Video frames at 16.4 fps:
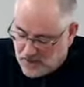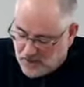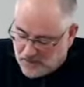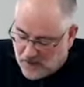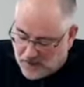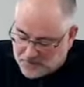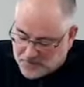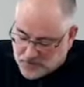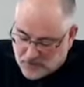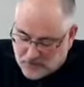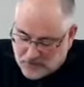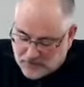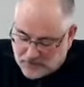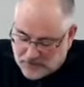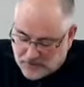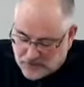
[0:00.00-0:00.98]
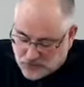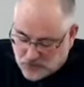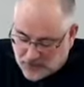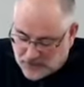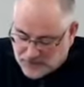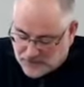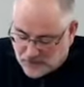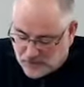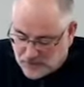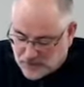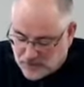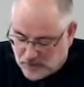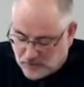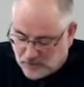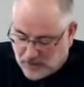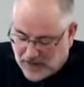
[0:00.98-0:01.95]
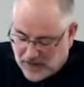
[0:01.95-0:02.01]
the opportunity of either transferring to
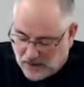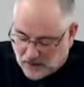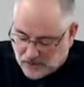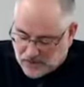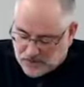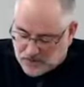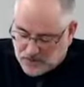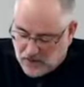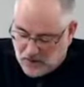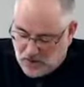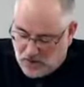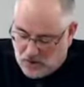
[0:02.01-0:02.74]
other houses